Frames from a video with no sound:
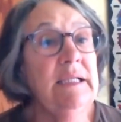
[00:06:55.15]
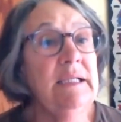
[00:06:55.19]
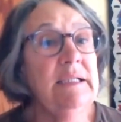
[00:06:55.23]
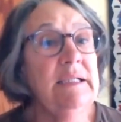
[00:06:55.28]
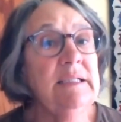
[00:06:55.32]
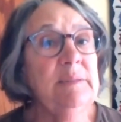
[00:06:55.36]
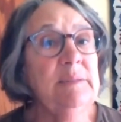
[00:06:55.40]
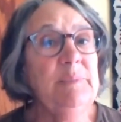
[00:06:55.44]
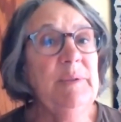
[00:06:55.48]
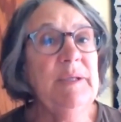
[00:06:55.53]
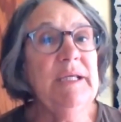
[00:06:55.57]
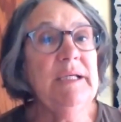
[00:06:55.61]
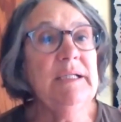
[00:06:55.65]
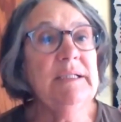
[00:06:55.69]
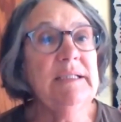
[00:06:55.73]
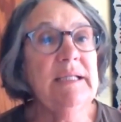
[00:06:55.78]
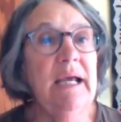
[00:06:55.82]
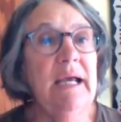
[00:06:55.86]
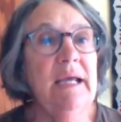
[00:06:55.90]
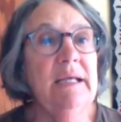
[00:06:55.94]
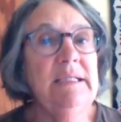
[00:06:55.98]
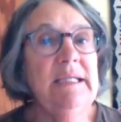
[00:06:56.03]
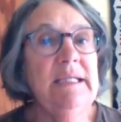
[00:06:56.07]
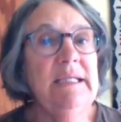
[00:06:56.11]
It's because
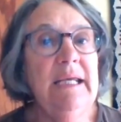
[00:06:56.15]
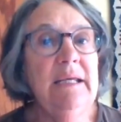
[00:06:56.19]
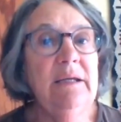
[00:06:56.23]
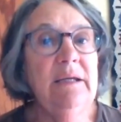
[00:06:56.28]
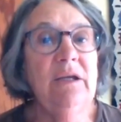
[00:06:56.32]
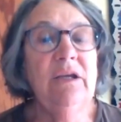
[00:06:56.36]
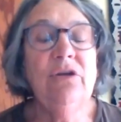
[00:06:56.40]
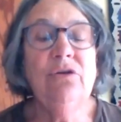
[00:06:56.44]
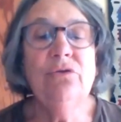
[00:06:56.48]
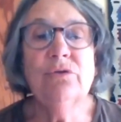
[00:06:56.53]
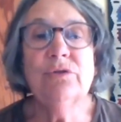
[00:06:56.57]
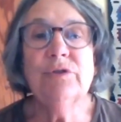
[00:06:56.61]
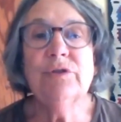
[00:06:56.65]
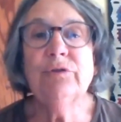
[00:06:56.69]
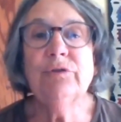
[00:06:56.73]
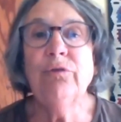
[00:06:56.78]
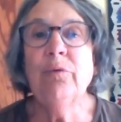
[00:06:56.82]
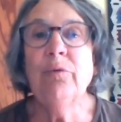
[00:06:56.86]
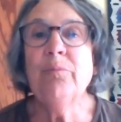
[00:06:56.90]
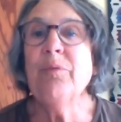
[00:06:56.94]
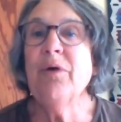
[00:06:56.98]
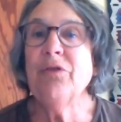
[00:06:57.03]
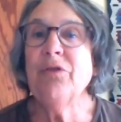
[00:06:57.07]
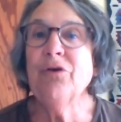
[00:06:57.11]
I take cues
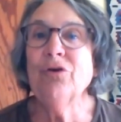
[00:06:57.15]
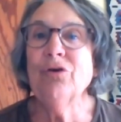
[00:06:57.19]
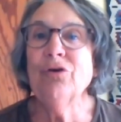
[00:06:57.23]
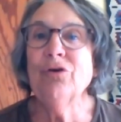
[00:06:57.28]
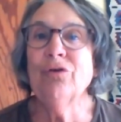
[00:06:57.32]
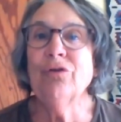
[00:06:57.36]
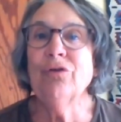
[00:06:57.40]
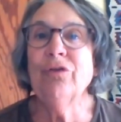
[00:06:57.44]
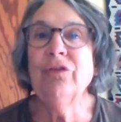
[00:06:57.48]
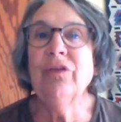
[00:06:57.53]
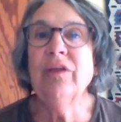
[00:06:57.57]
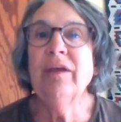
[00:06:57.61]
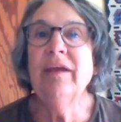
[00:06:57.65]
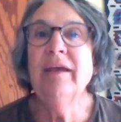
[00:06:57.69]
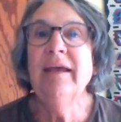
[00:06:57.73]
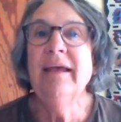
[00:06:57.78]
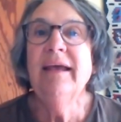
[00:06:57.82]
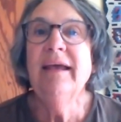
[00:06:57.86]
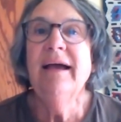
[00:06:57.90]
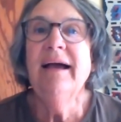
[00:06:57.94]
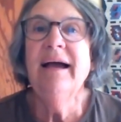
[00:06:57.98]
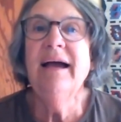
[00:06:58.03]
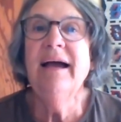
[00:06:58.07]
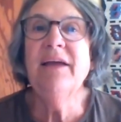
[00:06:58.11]
from Mother Earth.
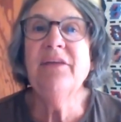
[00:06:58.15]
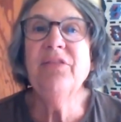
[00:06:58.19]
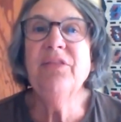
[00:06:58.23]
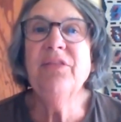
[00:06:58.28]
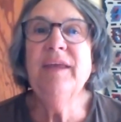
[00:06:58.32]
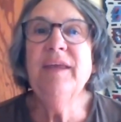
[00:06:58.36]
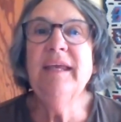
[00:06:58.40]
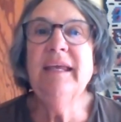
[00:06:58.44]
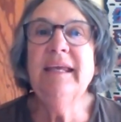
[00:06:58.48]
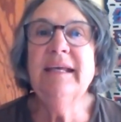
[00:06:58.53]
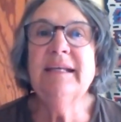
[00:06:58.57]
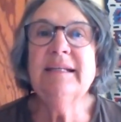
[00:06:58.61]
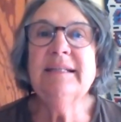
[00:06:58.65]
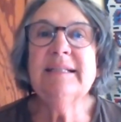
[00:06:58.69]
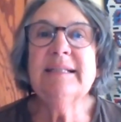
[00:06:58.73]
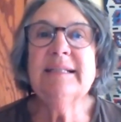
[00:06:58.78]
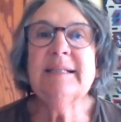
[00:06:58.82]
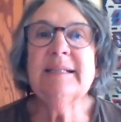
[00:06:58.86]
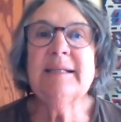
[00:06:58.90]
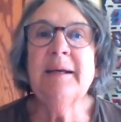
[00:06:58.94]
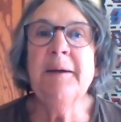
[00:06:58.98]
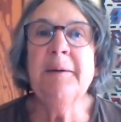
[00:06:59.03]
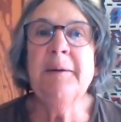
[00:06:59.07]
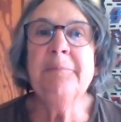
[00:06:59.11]
I think it's,